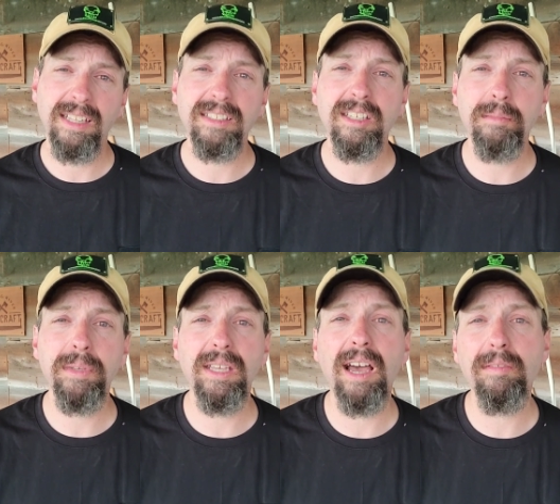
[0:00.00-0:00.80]
that's going to
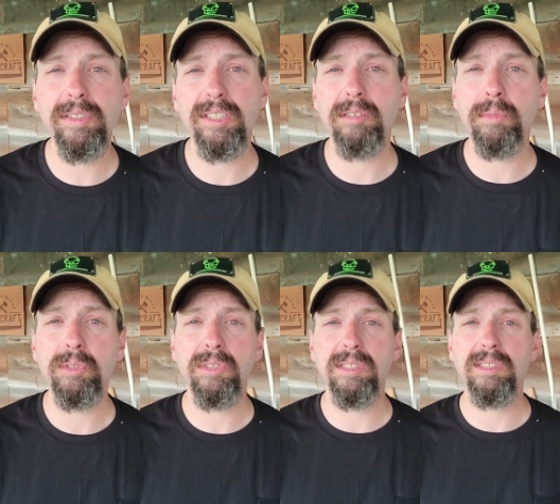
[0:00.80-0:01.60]
be obviously your
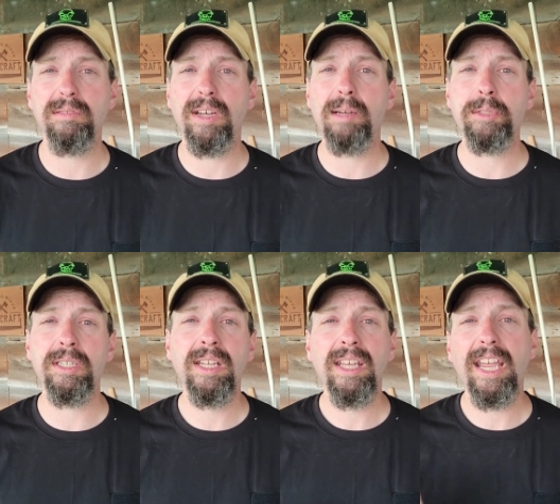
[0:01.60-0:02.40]
most sensitive
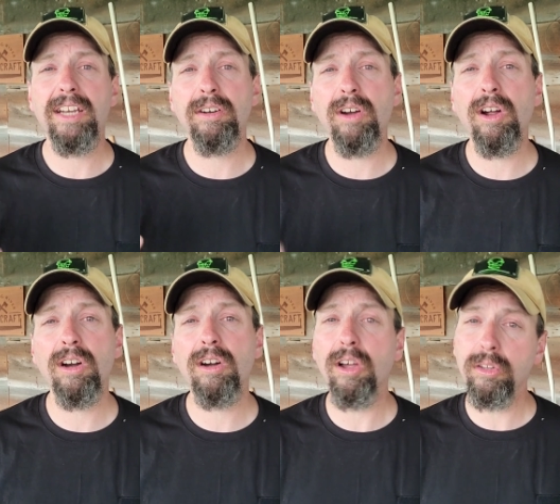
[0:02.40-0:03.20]
option. And there
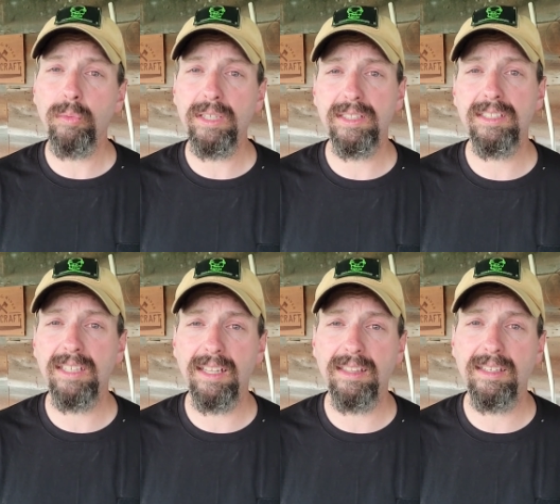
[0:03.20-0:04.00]
are other ways to
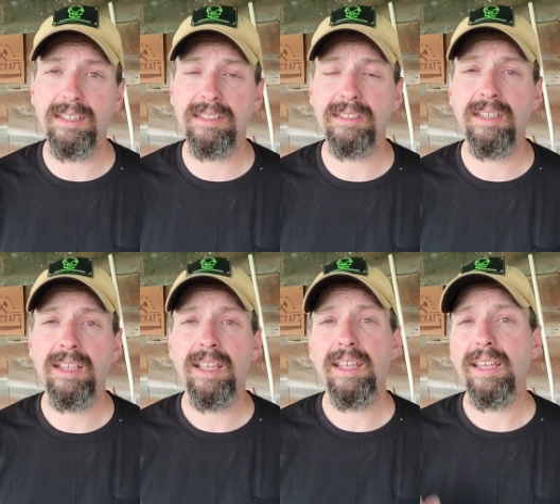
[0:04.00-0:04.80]
set this.
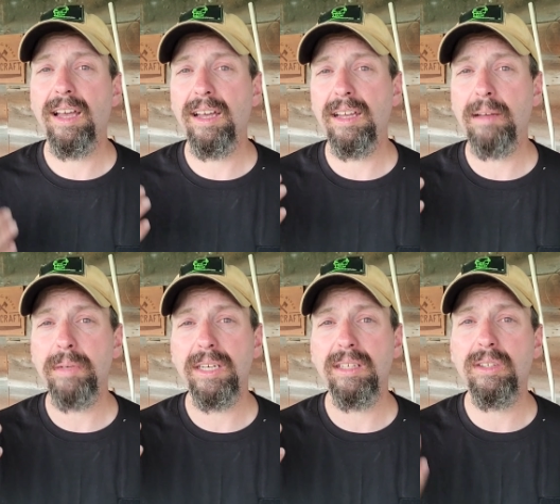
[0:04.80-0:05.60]

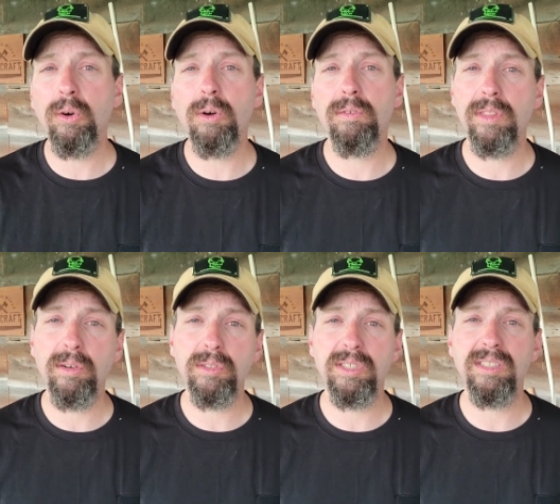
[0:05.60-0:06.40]
I'm going to go over
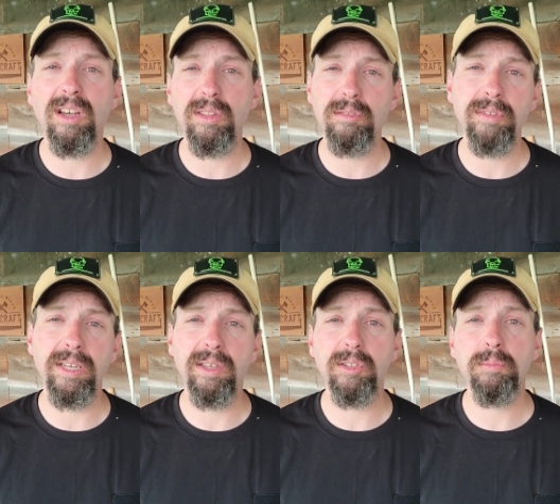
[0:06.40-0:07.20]
those in other
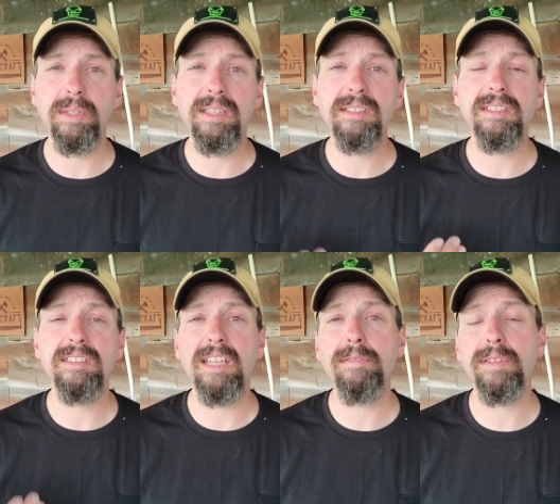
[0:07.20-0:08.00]
videos, but this
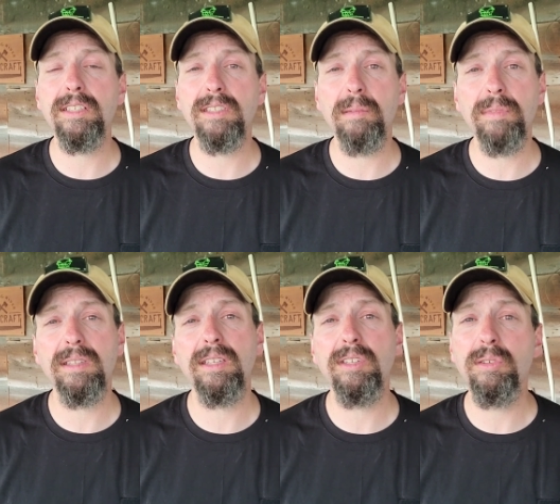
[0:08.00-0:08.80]
is definitely
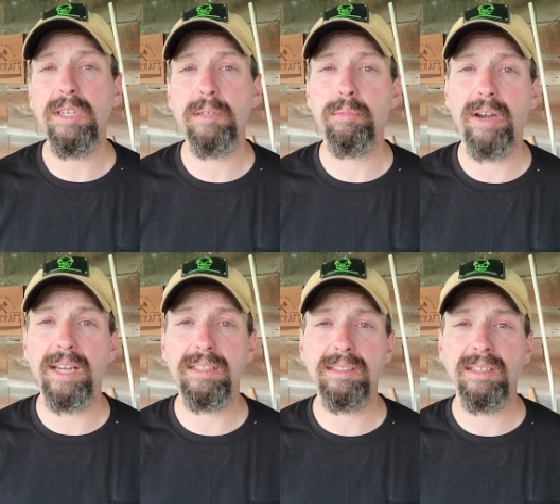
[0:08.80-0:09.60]
something that you need to
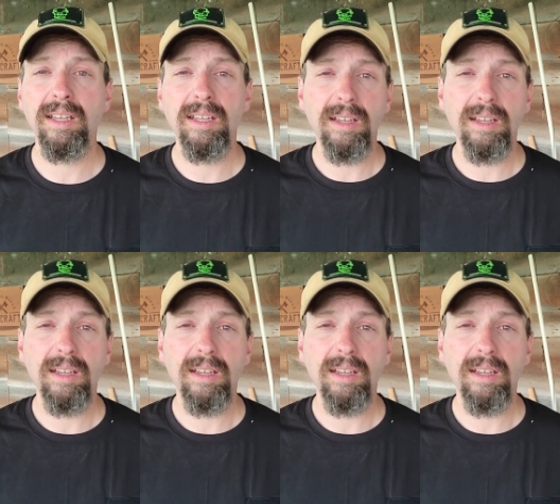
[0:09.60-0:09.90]
practice.